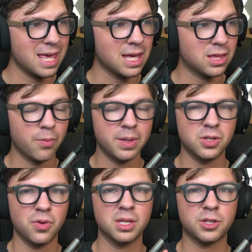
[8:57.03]
that they'll be
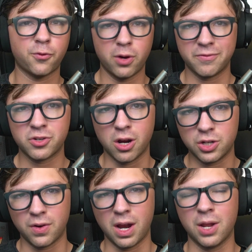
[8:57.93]
doing this free of charge
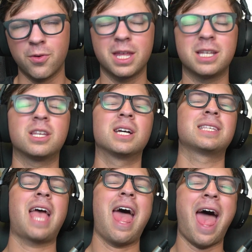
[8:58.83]
for anyone that does
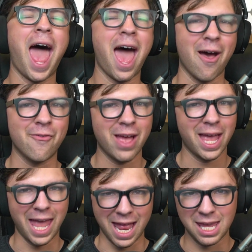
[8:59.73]
have
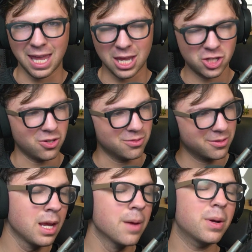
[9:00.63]
any issues.
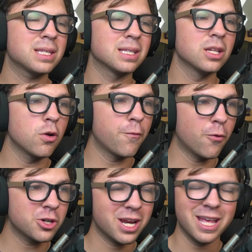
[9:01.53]
But it's a little
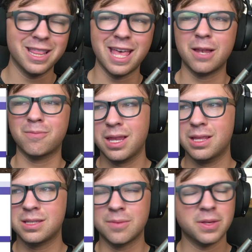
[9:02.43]
unfortunate that
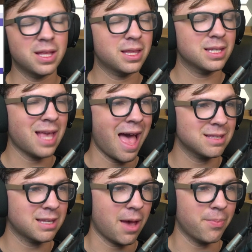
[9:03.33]
something like this
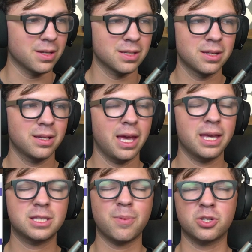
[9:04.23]
has happened,
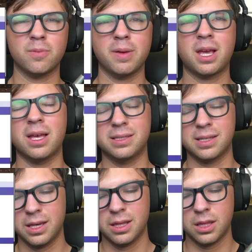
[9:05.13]
especially because
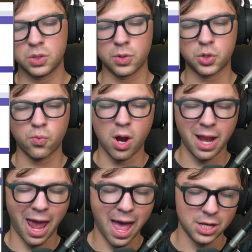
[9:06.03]
the Switch 1
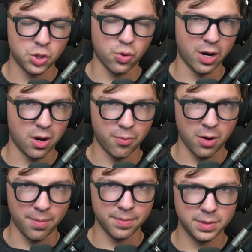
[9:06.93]
had Joy-Con
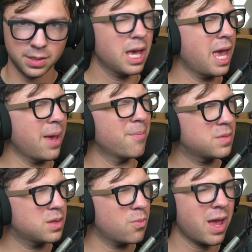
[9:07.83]
problems.
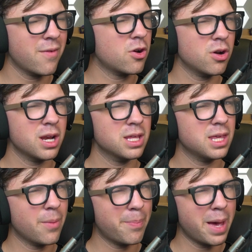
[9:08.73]
We haven't heard
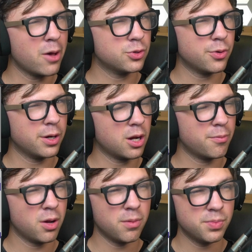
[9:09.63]
anything about Joy-Con
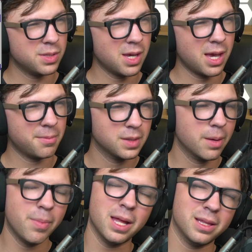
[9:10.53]
problems yet.
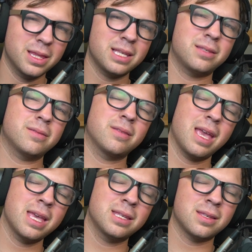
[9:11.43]
But this
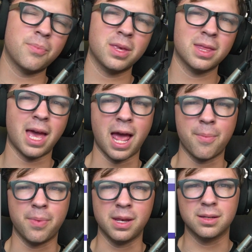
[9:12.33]
is something that
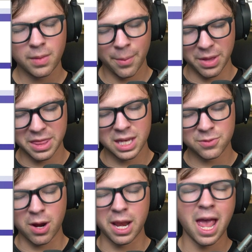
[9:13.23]
happened. But
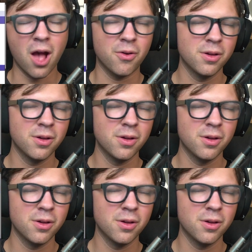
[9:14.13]
this right now